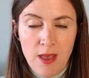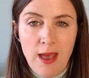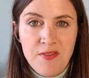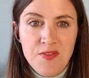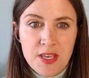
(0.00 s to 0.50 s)

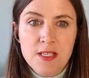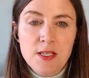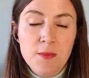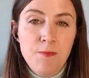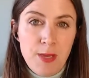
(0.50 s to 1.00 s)
And this
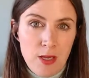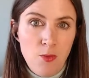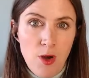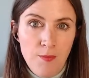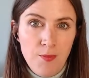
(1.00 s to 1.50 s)
is a big
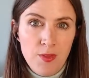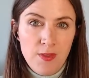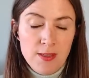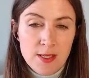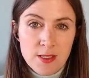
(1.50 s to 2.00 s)
one.
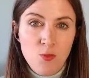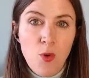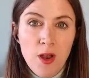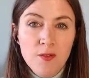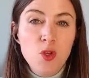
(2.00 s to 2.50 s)
This is
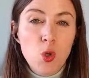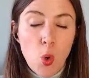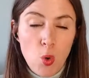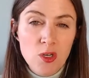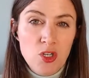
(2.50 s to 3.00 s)
one of the
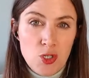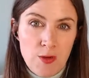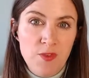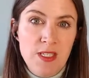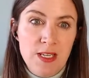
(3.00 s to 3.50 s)
core
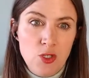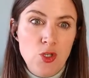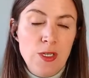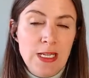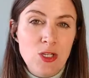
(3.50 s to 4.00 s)
shifts that
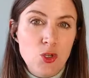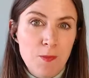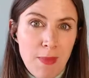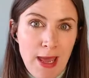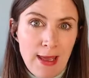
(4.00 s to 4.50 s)
you need to
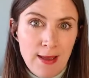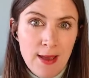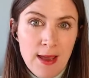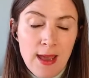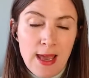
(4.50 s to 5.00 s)
make.
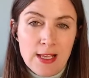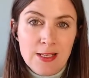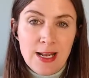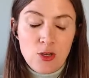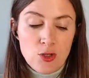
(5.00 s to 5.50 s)
It's
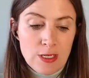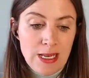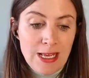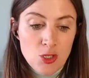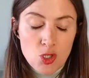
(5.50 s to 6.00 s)
like you
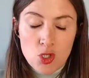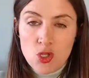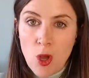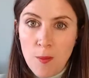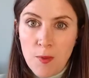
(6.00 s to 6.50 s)
need to
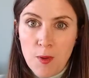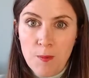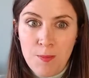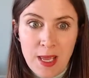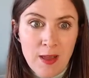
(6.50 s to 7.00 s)
stop
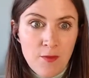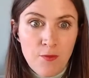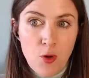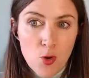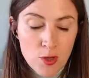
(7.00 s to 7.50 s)
being
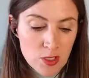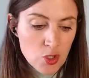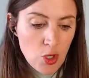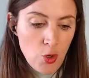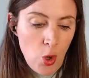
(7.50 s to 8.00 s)

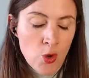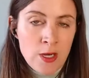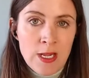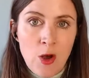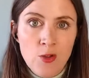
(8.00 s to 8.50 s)
focused on
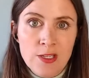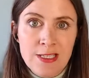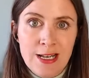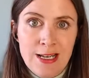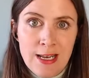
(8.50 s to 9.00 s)
only on the
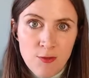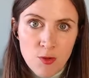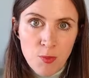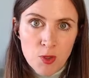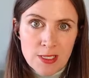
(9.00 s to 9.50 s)

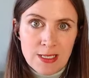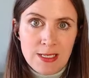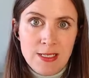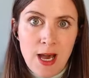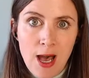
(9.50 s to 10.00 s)
deliverables and
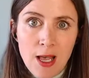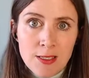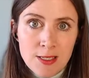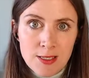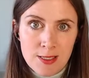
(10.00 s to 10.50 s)
the
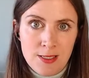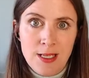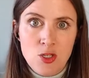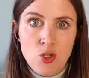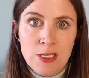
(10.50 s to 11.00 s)
tasks
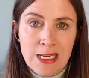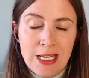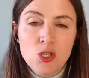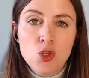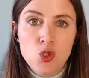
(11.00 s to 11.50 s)
that you
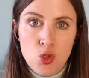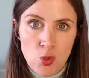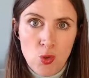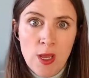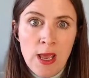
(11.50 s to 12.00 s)
need to
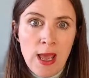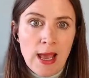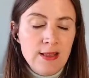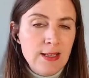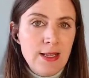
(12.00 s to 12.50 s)
do
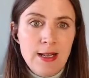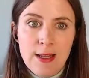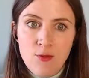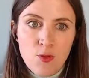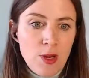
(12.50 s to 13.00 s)
and the
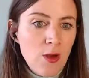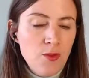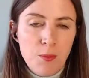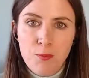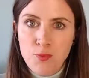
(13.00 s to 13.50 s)
delivery of
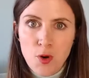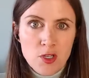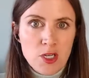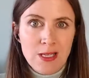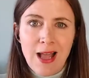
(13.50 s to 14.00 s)
the
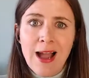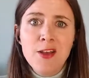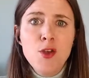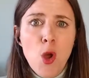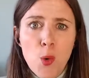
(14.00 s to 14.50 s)
project. I
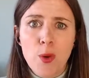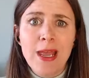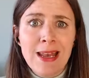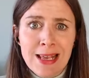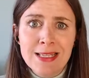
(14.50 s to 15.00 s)
know
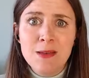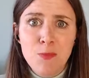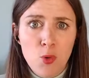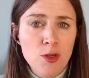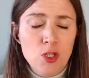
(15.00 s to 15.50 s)
it is
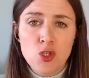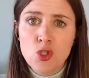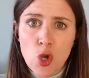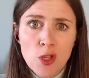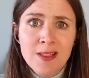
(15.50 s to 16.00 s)
important.
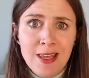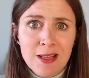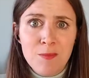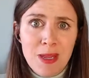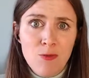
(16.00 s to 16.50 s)
Don't
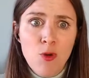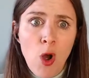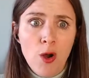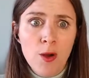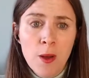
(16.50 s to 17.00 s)
get me
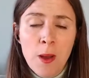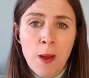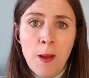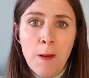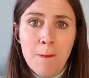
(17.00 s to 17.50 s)
wrong.
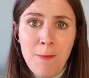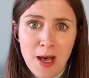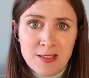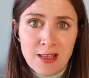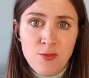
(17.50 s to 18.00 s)

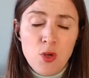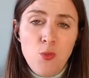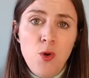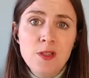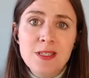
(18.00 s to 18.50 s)
But if you
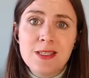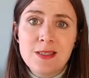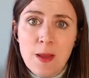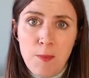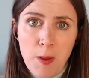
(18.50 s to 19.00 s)
want to
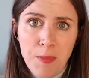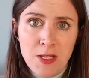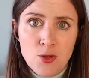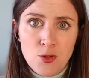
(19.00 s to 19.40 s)
step up in your